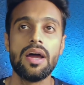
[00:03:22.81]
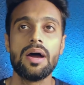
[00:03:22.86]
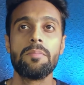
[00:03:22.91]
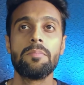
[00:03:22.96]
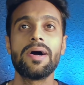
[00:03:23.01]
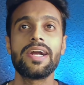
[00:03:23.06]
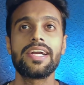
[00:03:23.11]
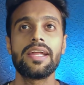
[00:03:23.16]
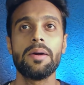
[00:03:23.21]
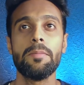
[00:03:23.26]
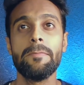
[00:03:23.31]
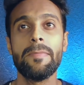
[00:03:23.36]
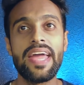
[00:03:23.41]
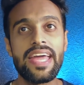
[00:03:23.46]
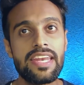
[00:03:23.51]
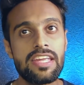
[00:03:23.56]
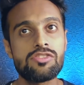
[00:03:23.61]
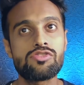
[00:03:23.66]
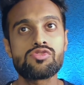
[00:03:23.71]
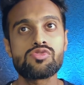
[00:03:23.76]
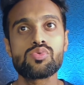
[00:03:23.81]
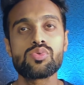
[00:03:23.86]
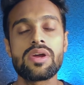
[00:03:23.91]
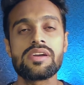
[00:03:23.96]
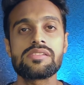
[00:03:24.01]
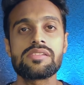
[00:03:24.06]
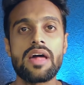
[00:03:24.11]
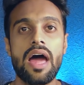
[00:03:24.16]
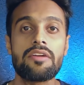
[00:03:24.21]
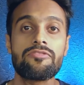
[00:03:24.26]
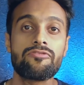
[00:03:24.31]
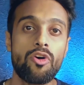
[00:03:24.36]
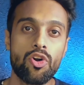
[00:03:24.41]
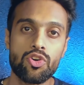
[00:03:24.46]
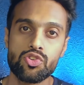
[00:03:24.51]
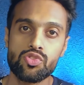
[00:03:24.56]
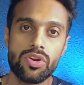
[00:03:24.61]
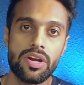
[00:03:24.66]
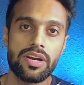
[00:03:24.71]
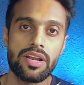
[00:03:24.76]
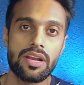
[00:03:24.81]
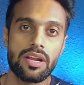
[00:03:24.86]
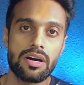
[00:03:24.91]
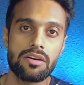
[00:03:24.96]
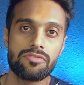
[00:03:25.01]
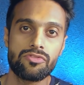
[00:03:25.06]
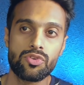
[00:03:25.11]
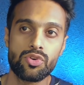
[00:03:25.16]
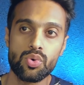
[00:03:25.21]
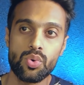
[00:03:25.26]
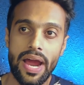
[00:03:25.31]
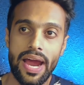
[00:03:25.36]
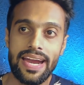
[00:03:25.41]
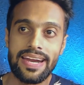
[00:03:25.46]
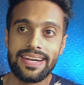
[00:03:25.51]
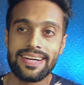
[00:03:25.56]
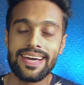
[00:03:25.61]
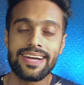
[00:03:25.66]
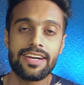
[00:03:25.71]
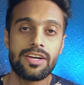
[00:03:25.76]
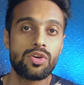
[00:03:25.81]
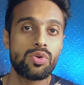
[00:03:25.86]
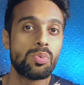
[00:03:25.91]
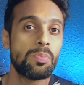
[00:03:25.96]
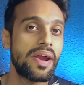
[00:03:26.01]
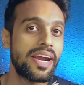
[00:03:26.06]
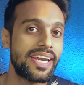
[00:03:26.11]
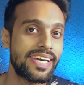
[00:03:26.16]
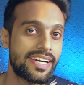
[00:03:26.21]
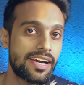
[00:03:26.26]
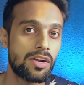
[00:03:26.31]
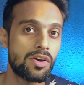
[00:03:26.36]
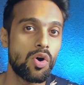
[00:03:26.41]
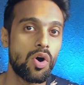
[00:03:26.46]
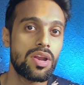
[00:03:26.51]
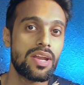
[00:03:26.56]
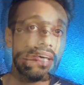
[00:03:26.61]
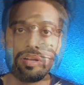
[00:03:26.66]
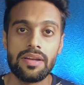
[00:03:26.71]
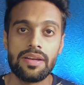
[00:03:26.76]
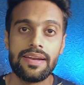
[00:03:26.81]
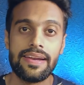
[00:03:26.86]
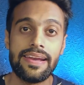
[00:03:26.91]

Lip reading: but many students are fortunate enough to enter into medical college